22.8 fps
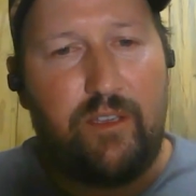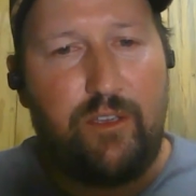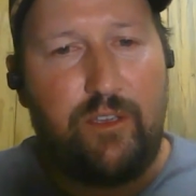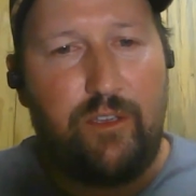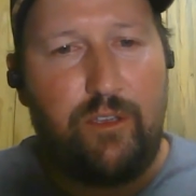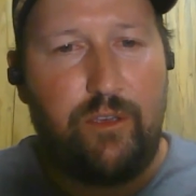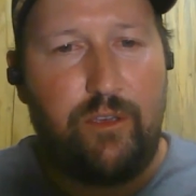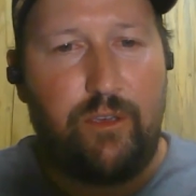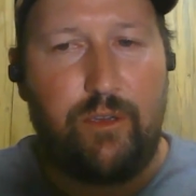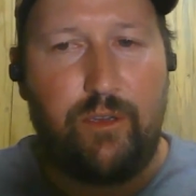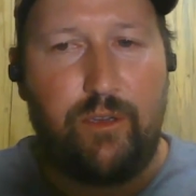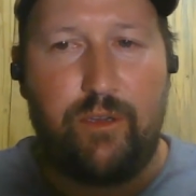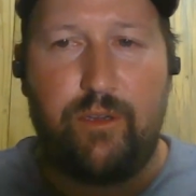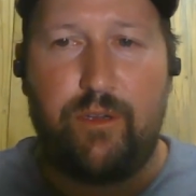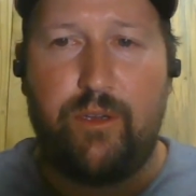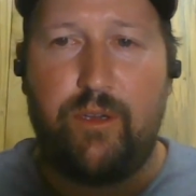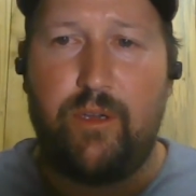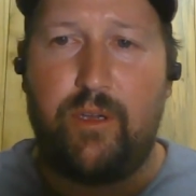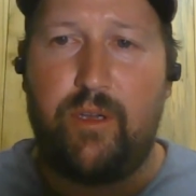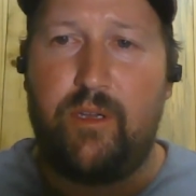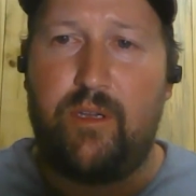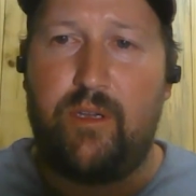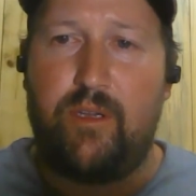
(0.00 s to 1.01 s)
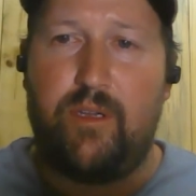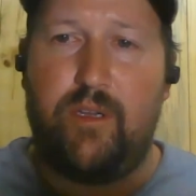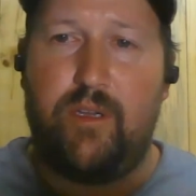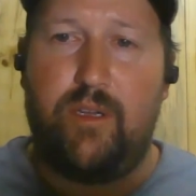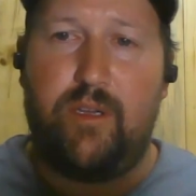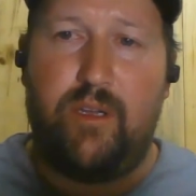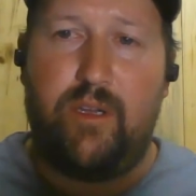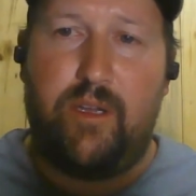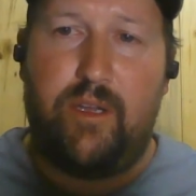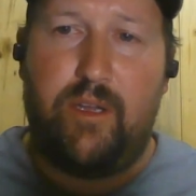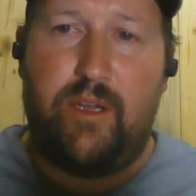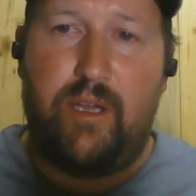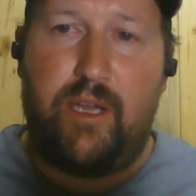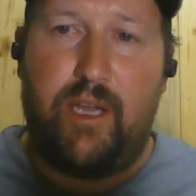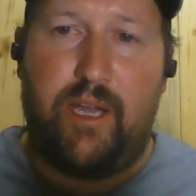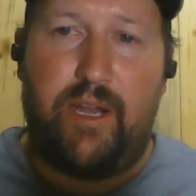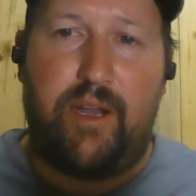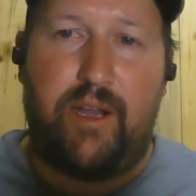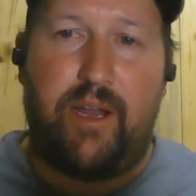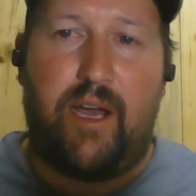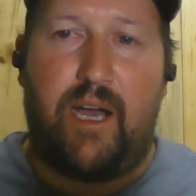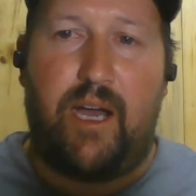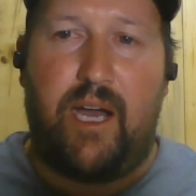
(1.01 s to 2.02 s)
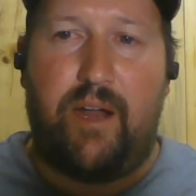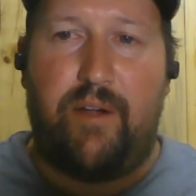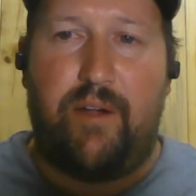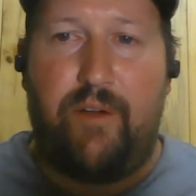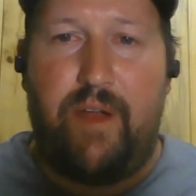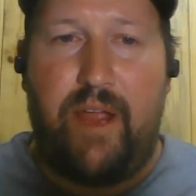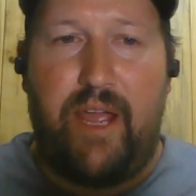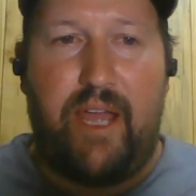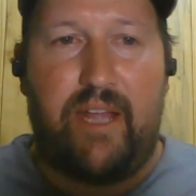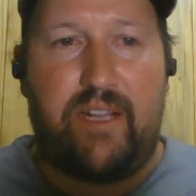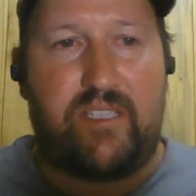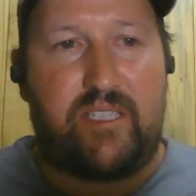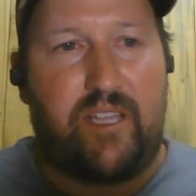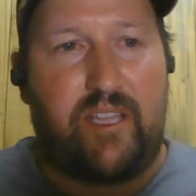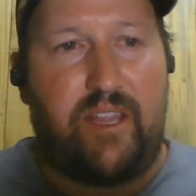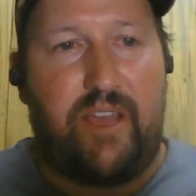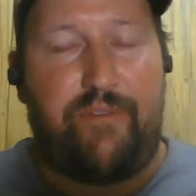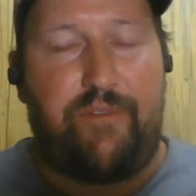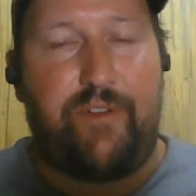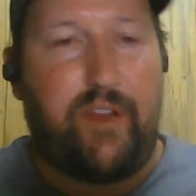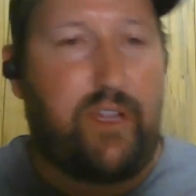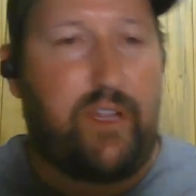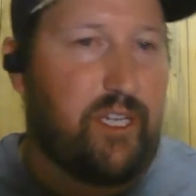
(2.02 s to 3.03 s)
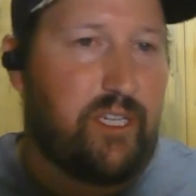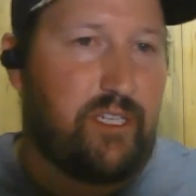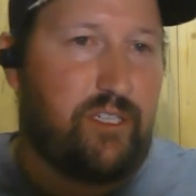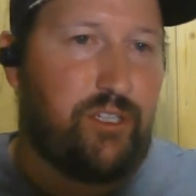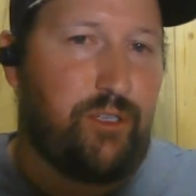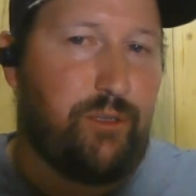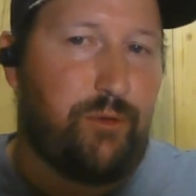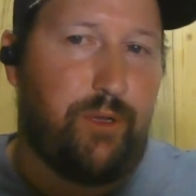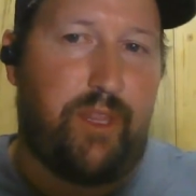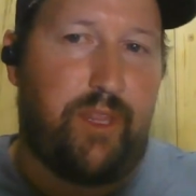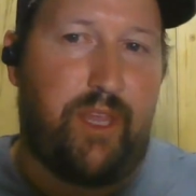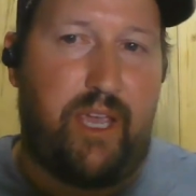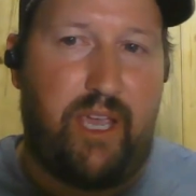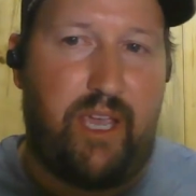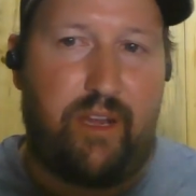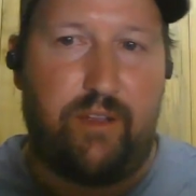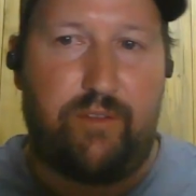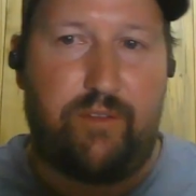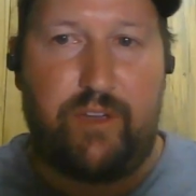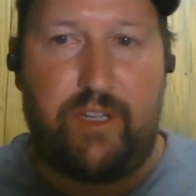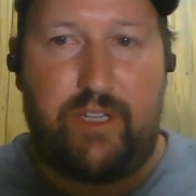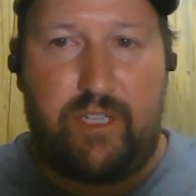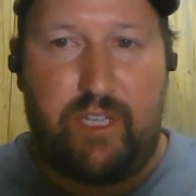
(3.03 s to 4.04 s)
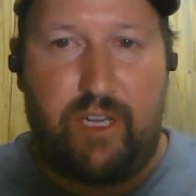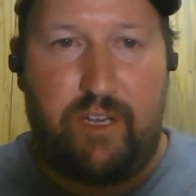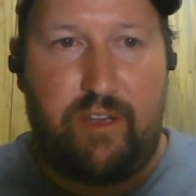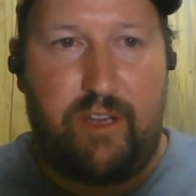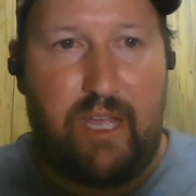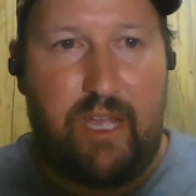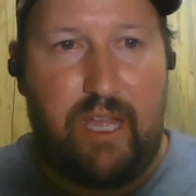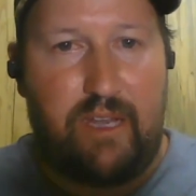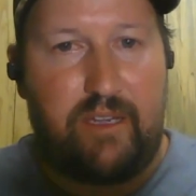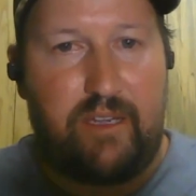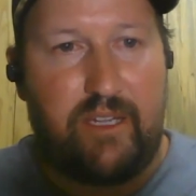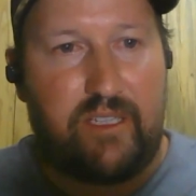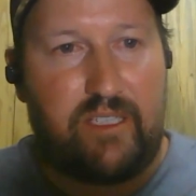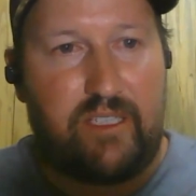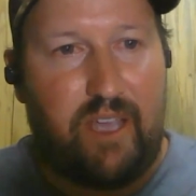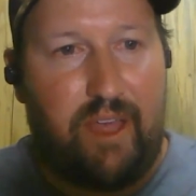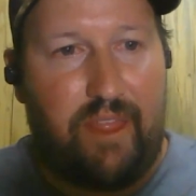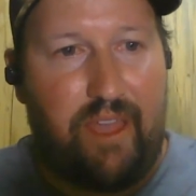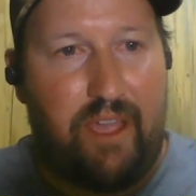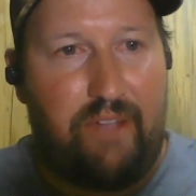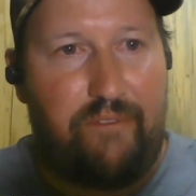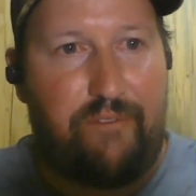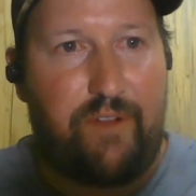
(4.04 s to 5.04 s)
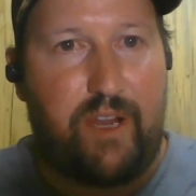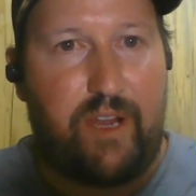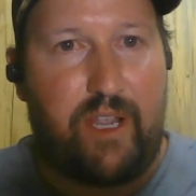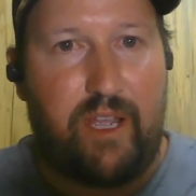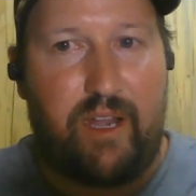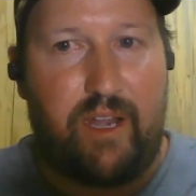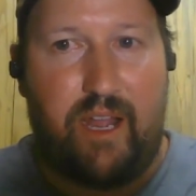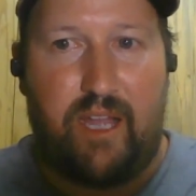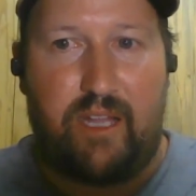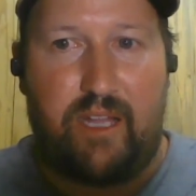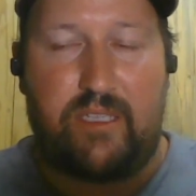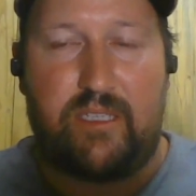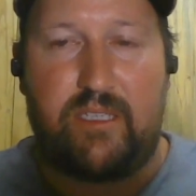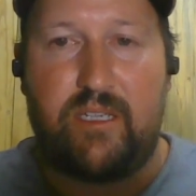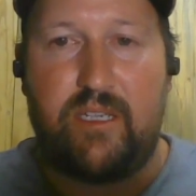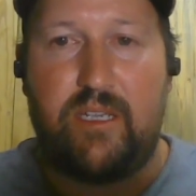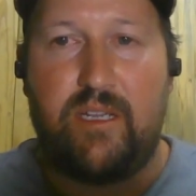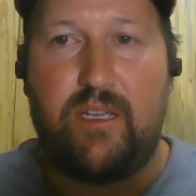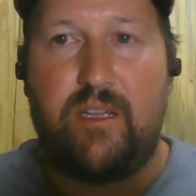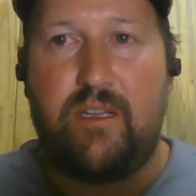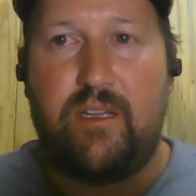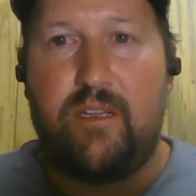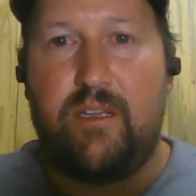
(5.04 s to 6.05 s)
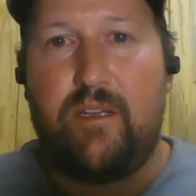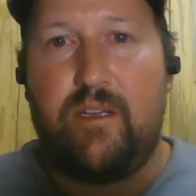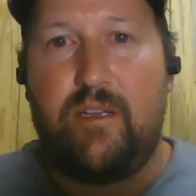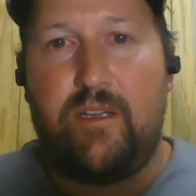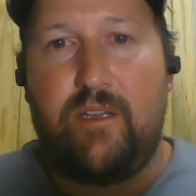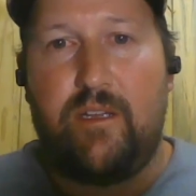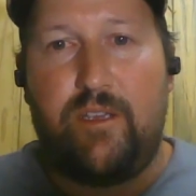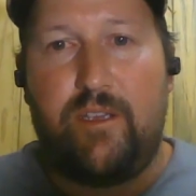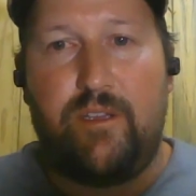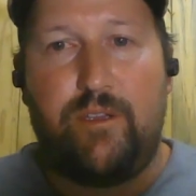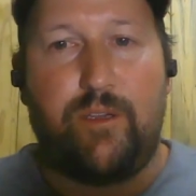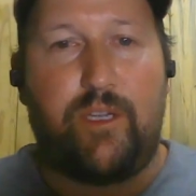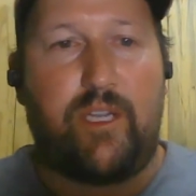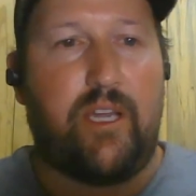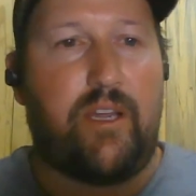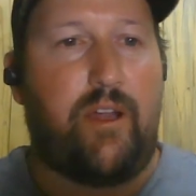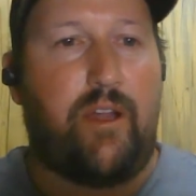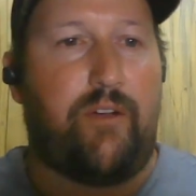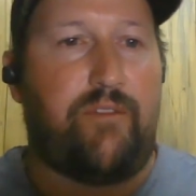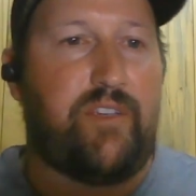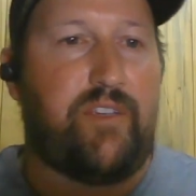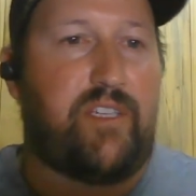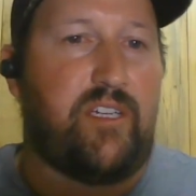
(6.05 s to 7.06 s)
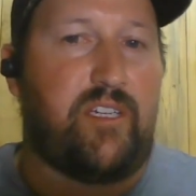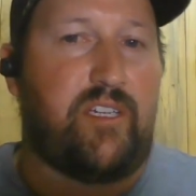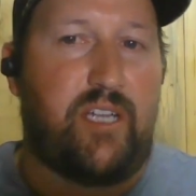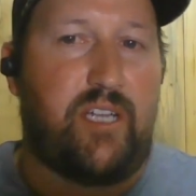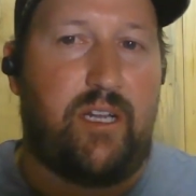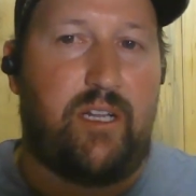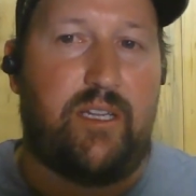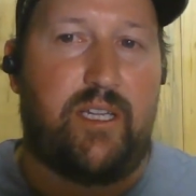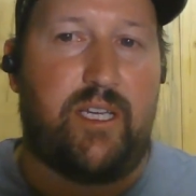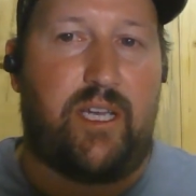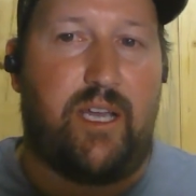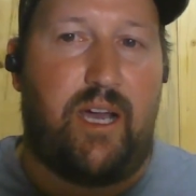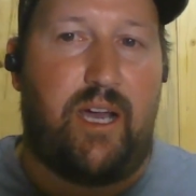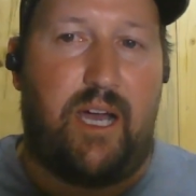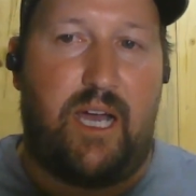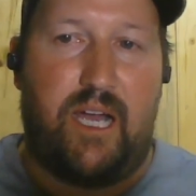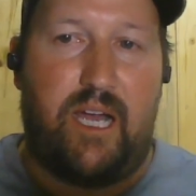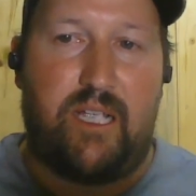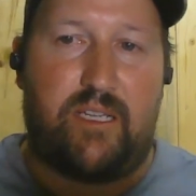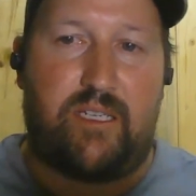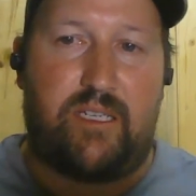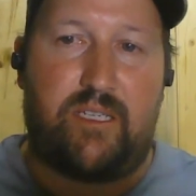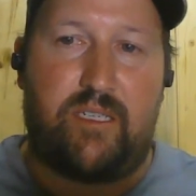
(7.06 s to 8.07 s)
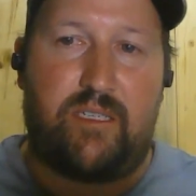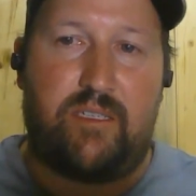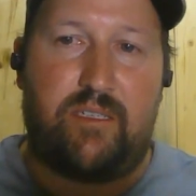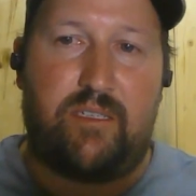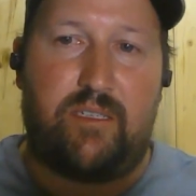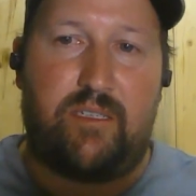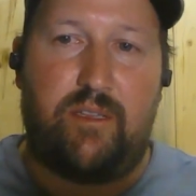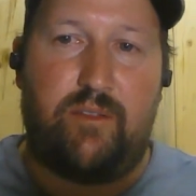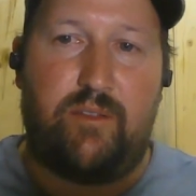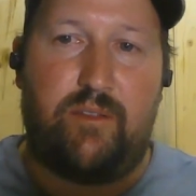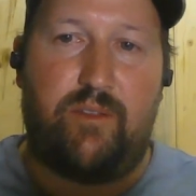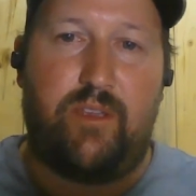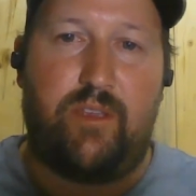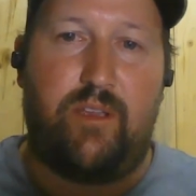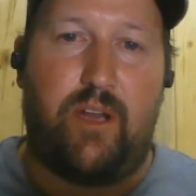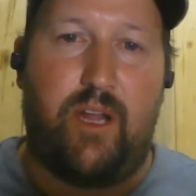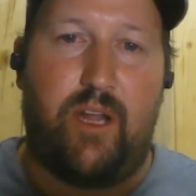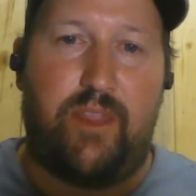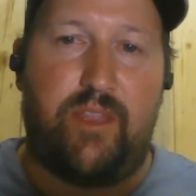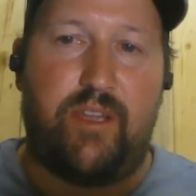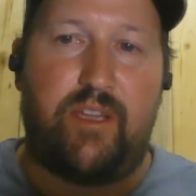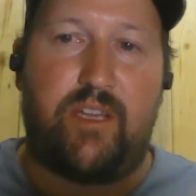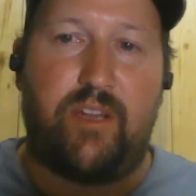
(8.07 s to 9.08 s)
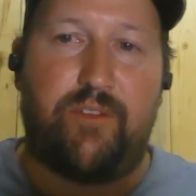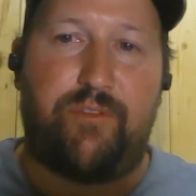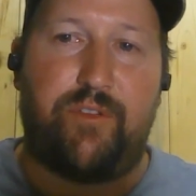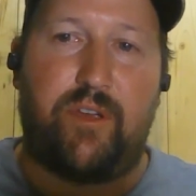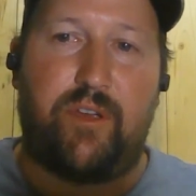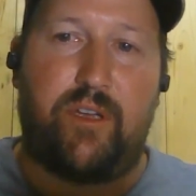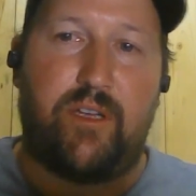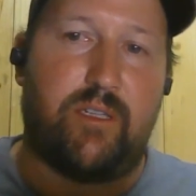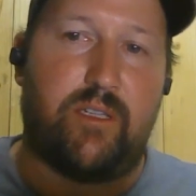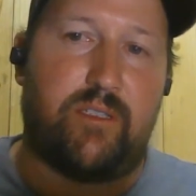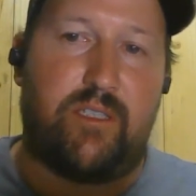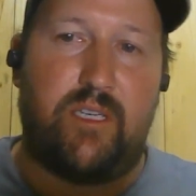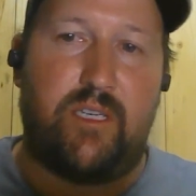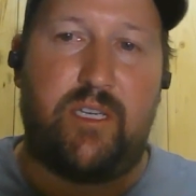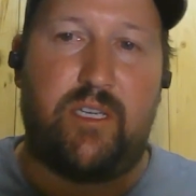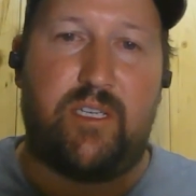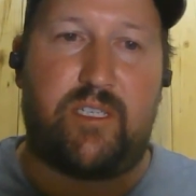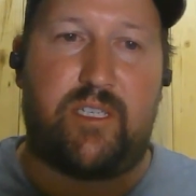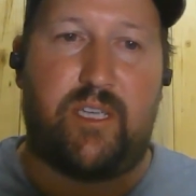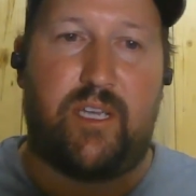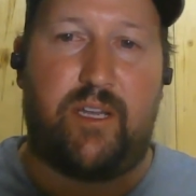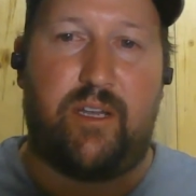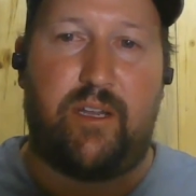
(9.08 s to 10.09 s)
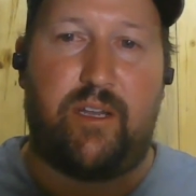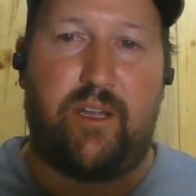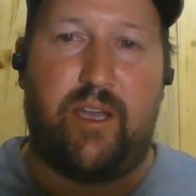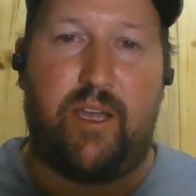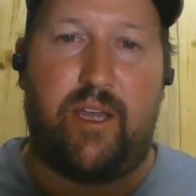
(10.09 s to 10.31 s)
You and I ran South Africans. You were the head of it and did South African hunts. You can obviously tell the guys, the difficulties and